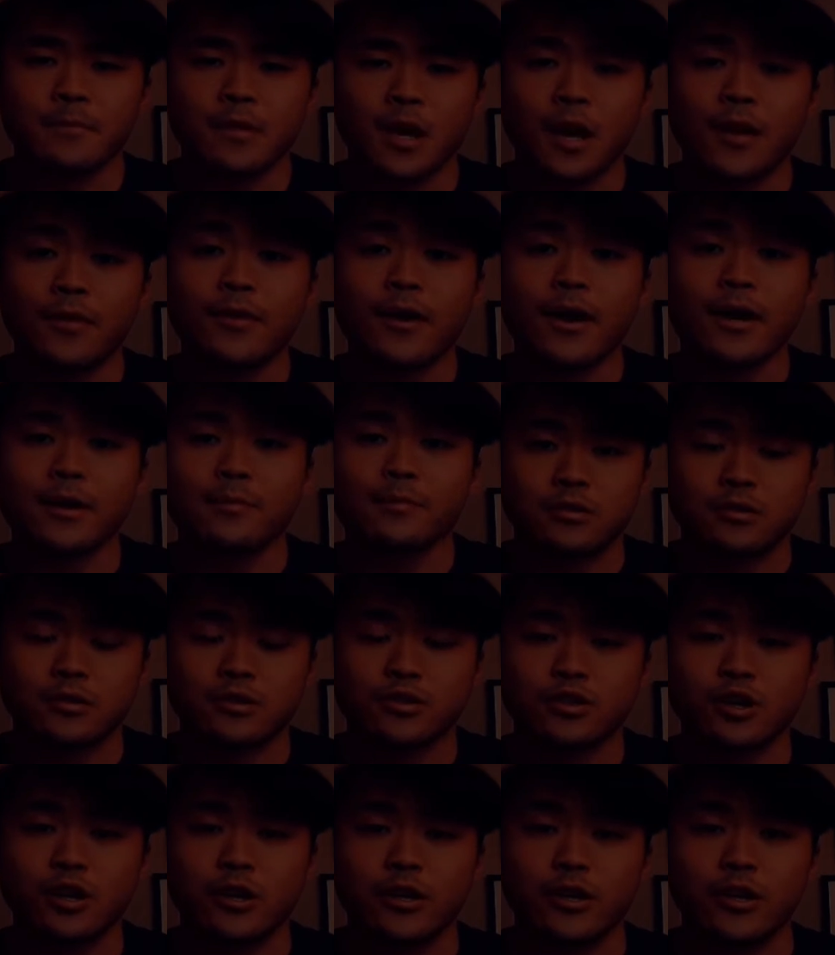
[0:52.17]
And that
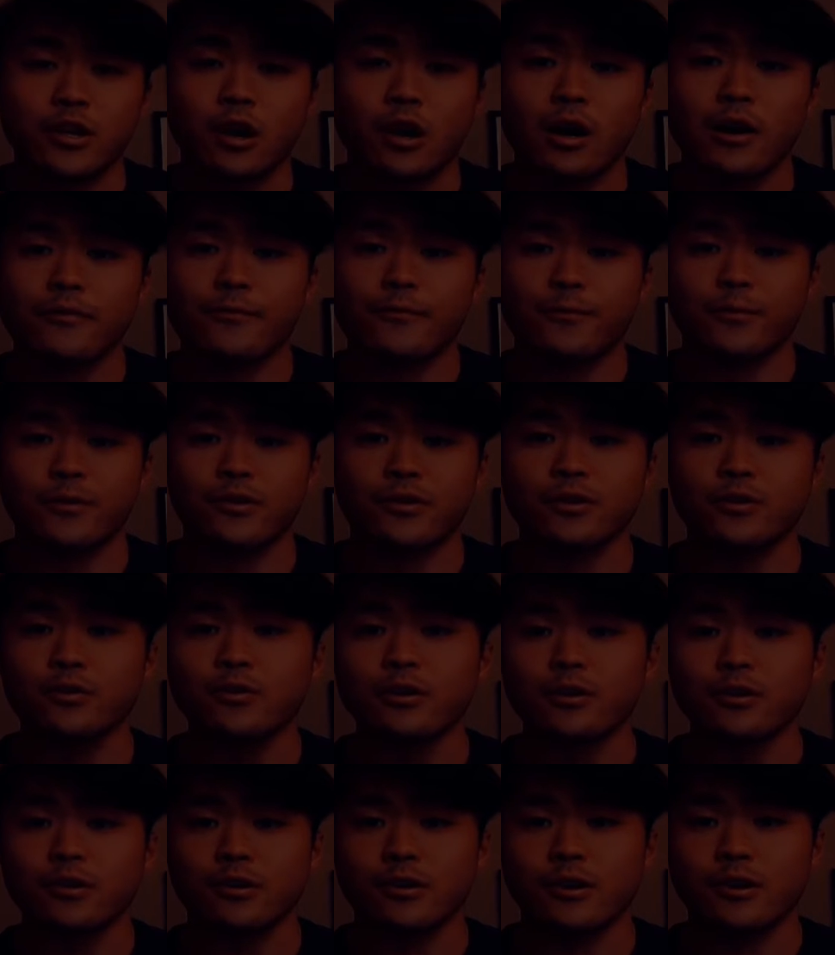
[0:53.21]
starting off with
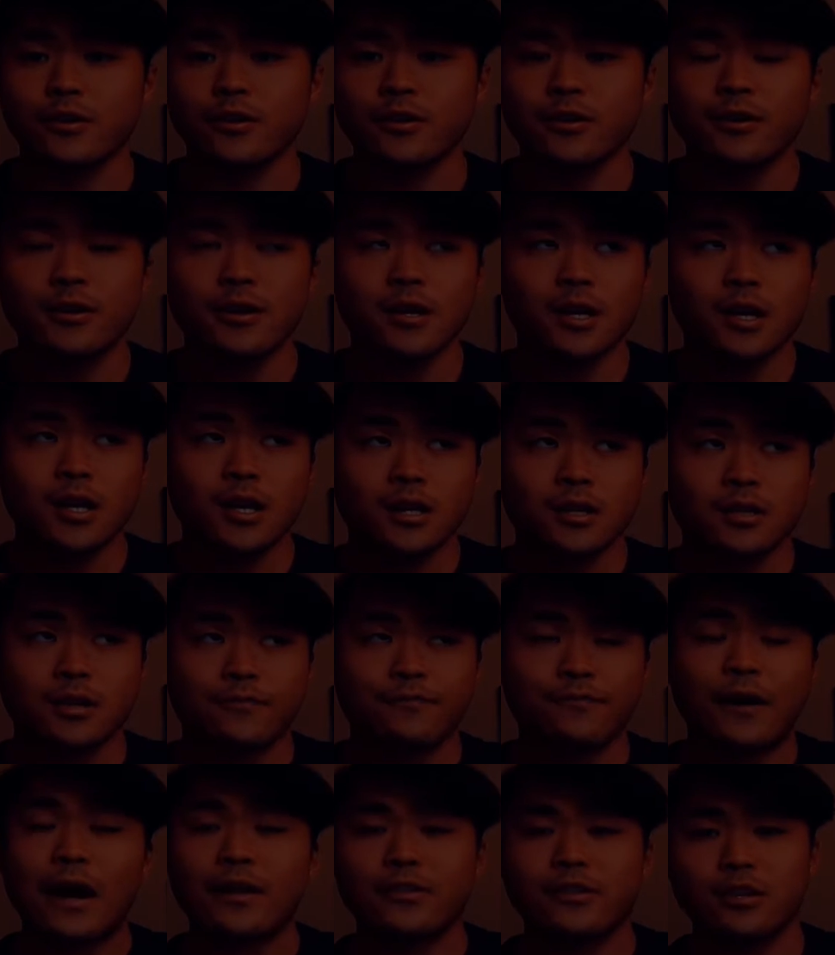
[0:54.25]
Google Earth to
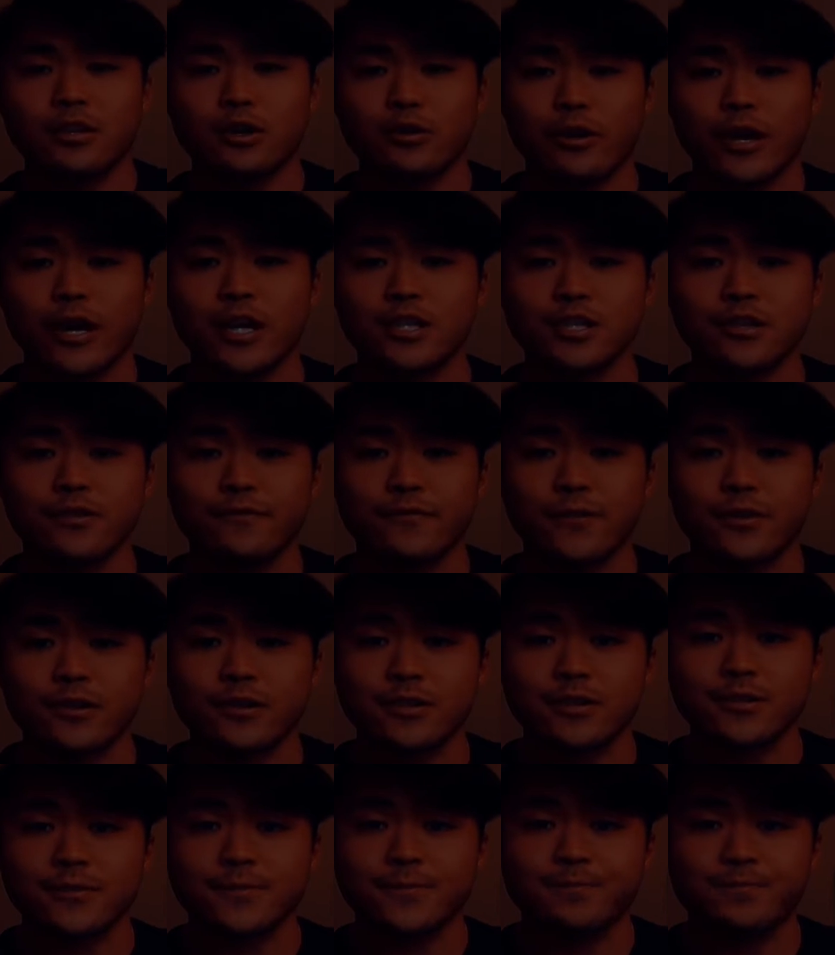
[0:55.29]
find the location
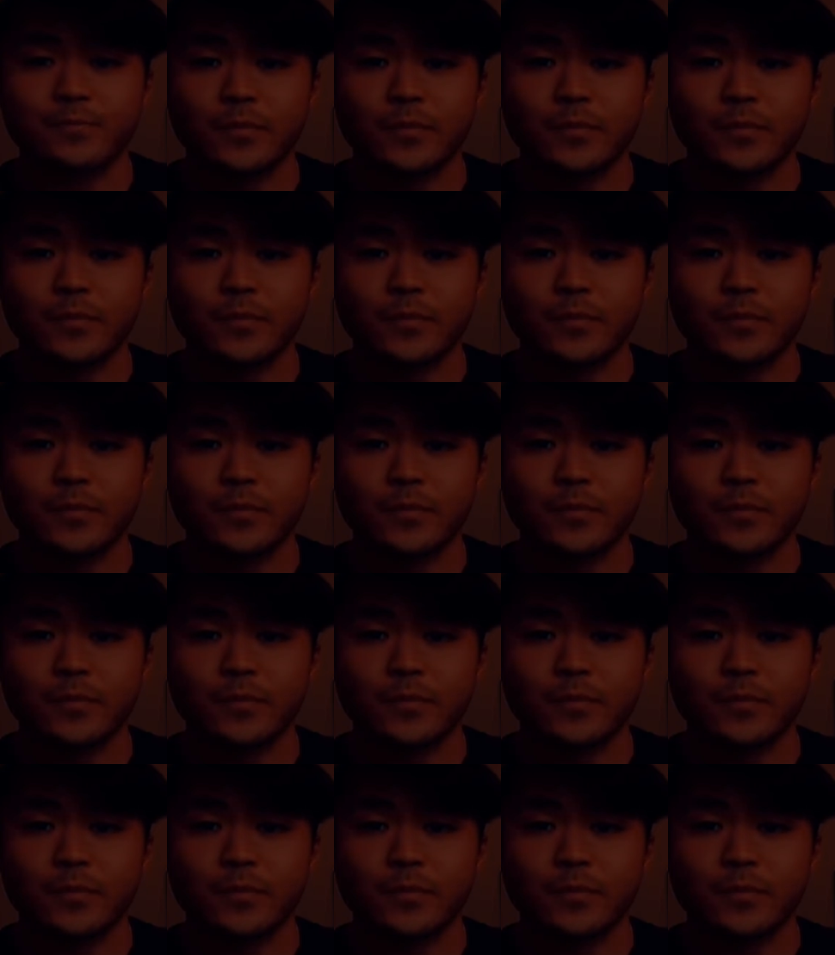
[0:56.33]
first.